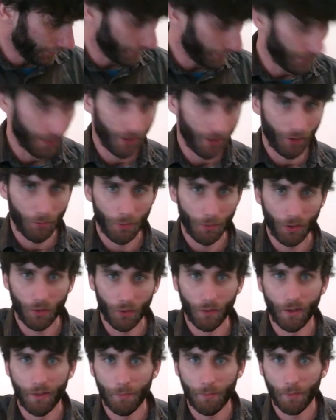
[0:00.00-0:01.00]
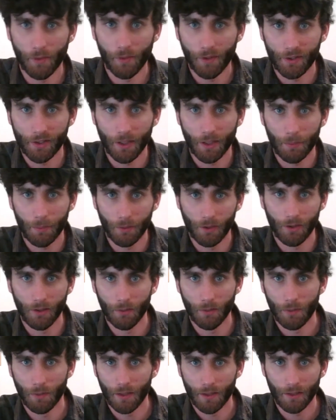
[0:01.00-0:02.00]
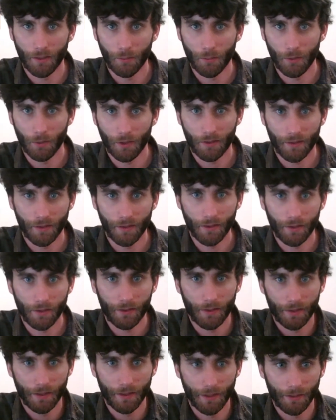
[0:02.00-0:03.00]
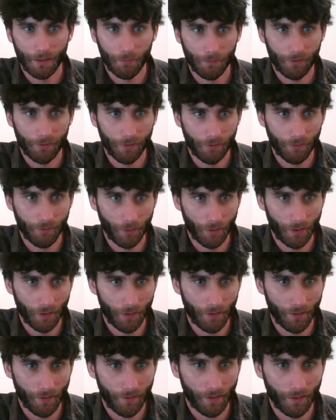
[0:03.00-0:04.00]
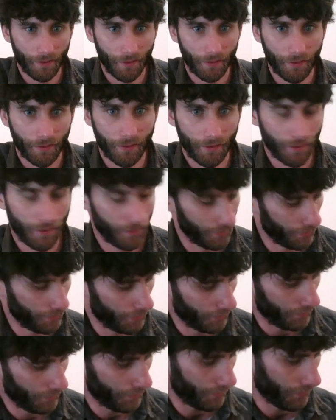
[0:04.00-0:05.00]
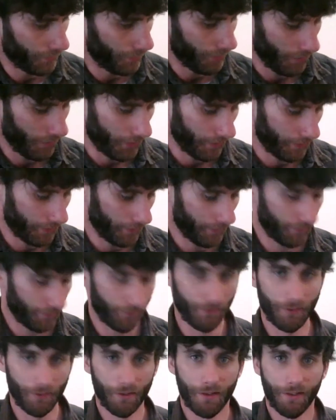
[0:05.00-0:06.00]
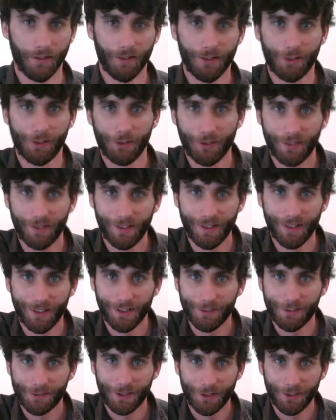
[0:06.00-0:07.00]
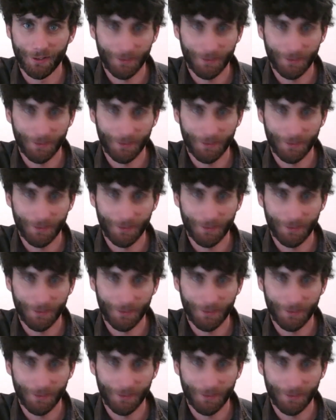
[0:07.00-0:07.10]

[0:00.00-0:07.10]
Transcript: Kieran Maloney's music shop in Galway. I worked there for a few years, and I got this for a good deal off Kieran,